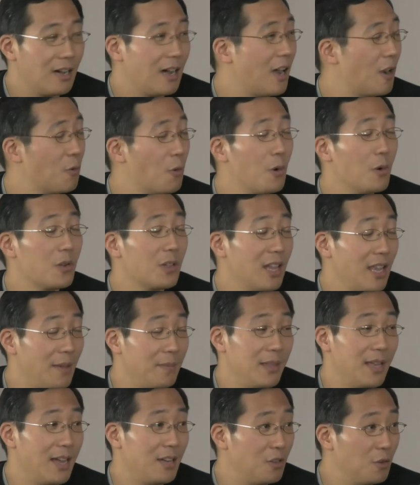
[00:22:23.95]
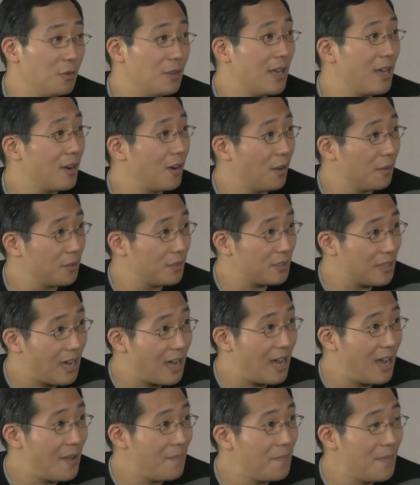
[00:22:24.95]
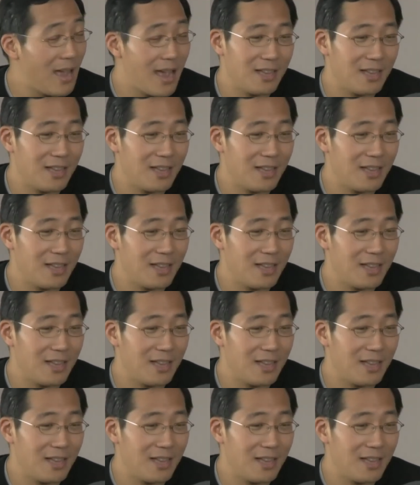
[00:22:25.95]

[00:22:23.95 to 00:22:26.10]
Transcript: I won't claim that I do that all the time.